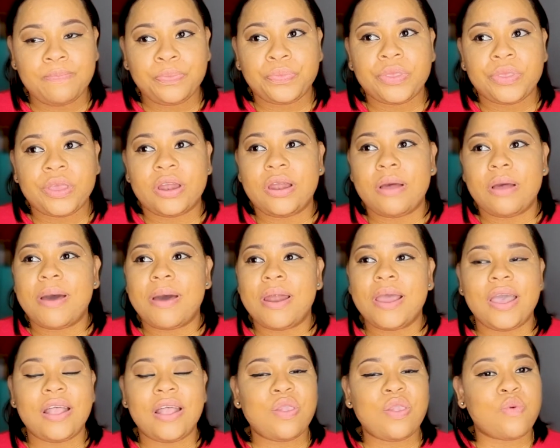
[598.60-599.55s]
nobody
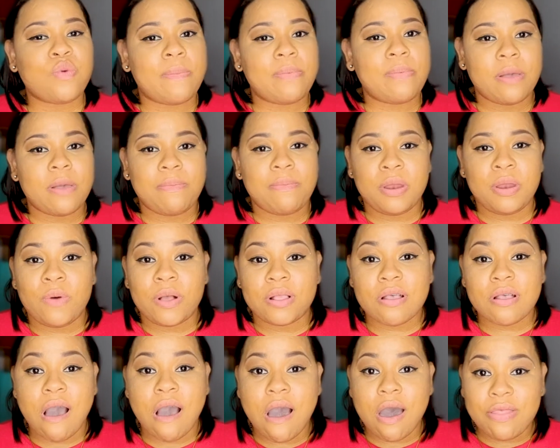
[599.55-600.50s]
gets swept up in what
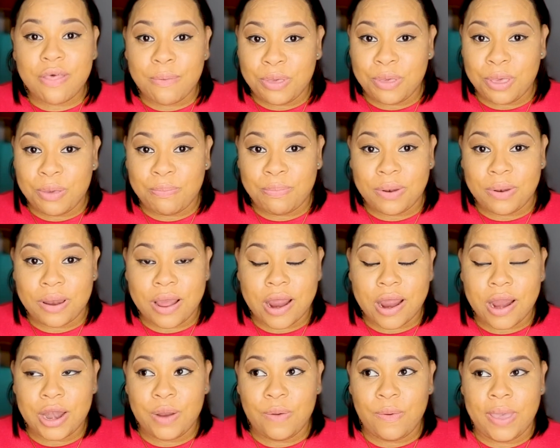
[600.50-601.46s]
other people are
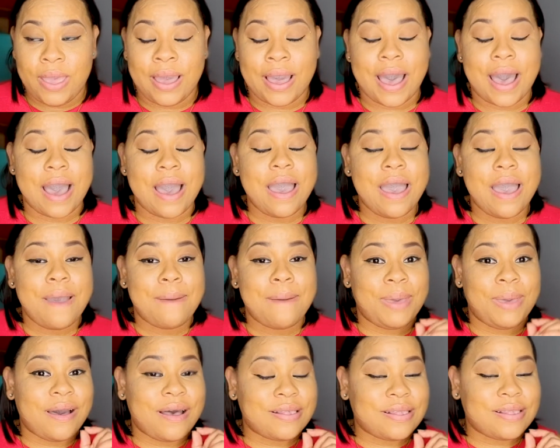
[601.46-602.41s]
doing,
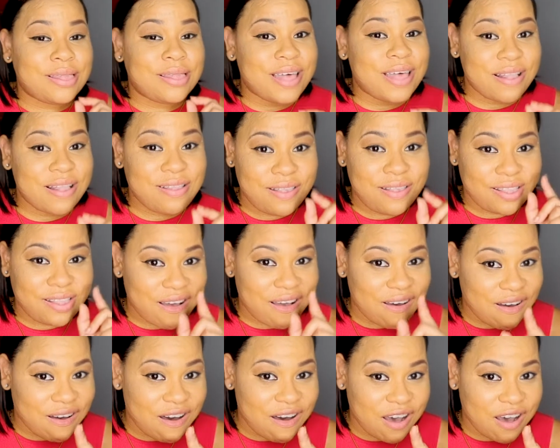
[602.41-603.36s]
because that a
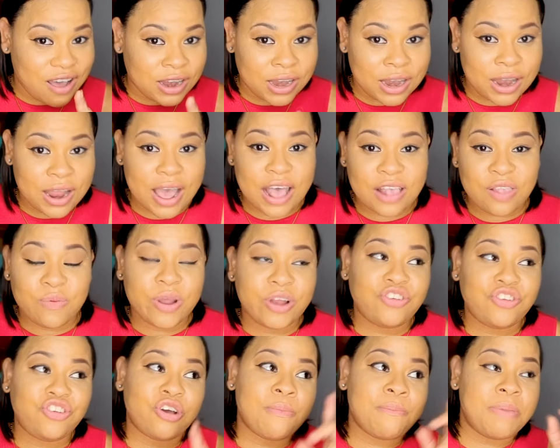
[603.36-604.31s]
con. As we're
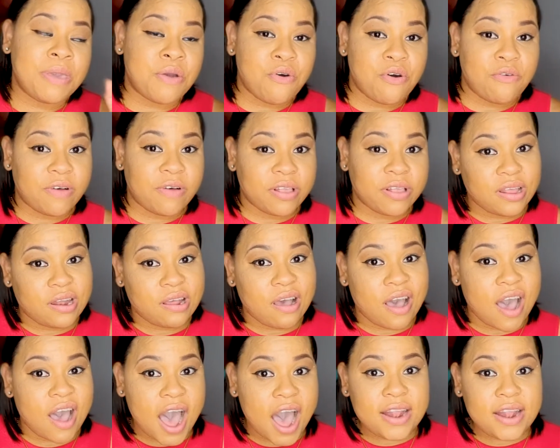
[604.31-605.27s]
jumping over to the
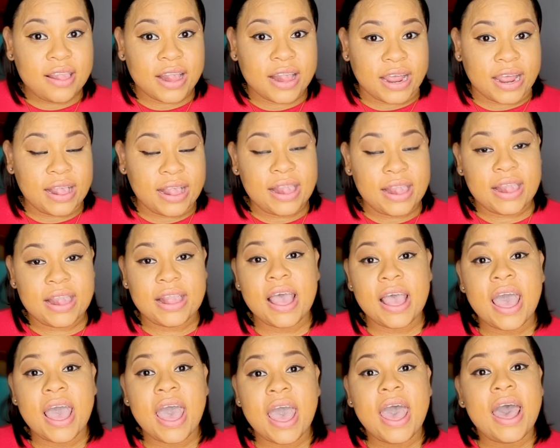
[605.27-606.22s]
cons list,
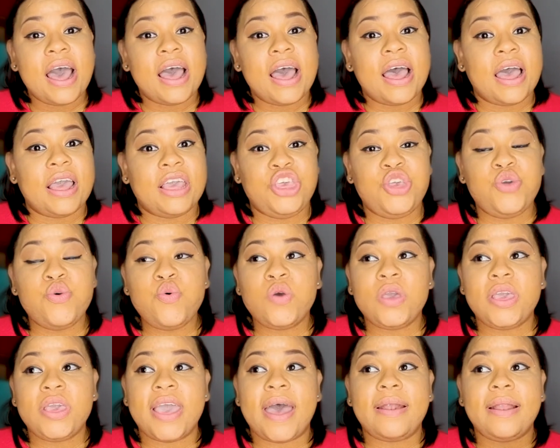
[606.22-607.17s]
You
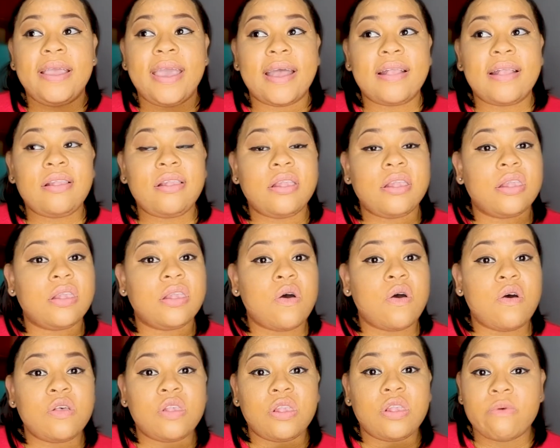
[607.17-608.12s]
can get
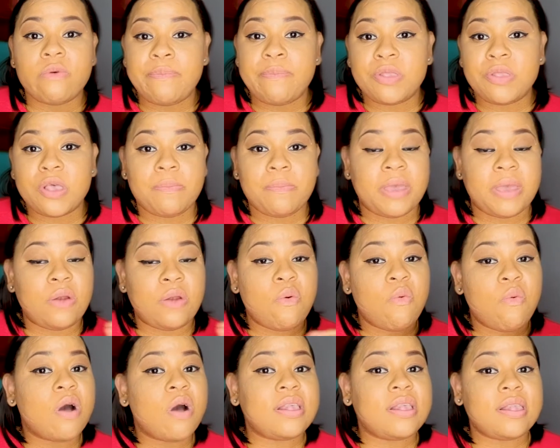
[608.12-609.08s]
so swept up in
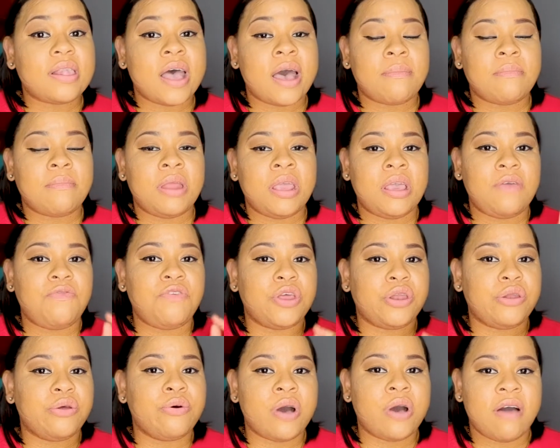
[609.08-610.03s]
what is happening if you
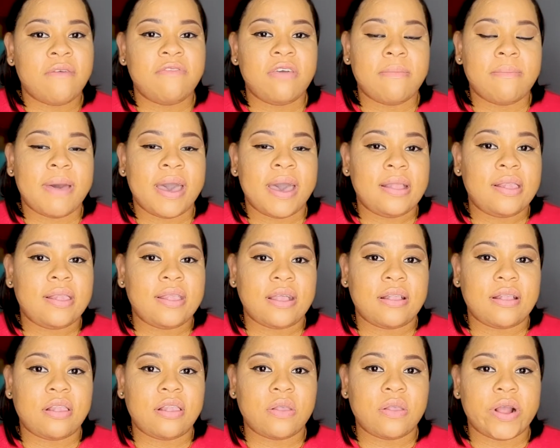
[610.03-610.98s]
don't have your mindset
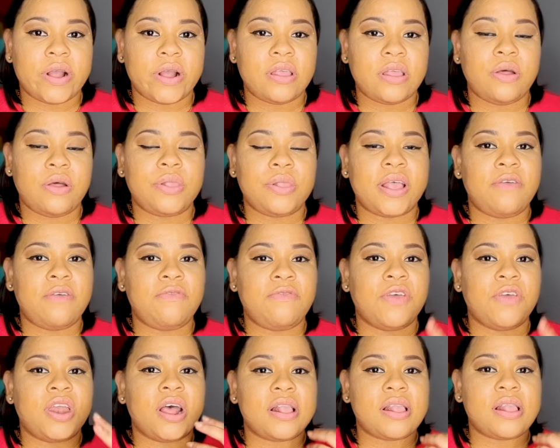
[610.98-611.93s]
sorted out, and if
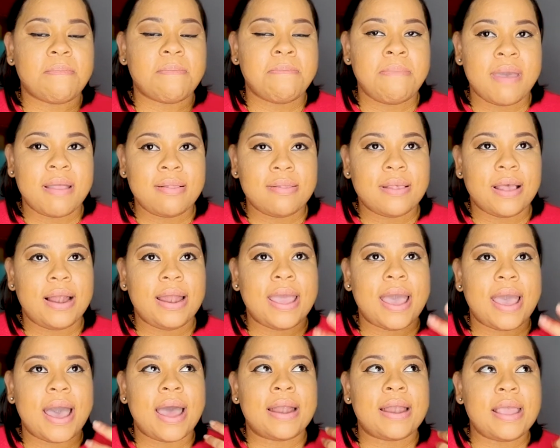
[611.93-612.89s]
you're not mentally
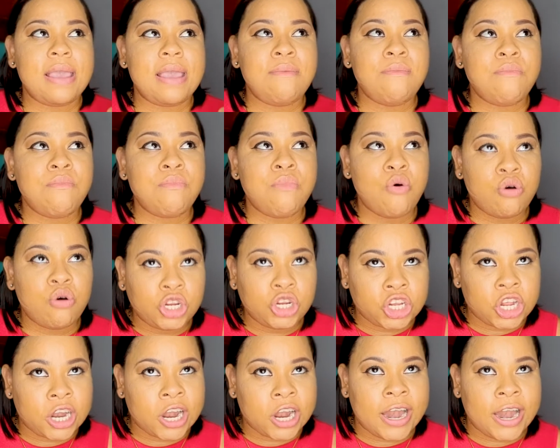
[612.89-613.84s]
and
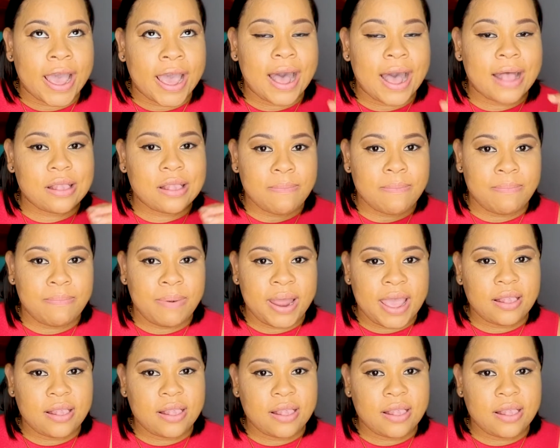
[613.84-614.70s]
emotionally at a place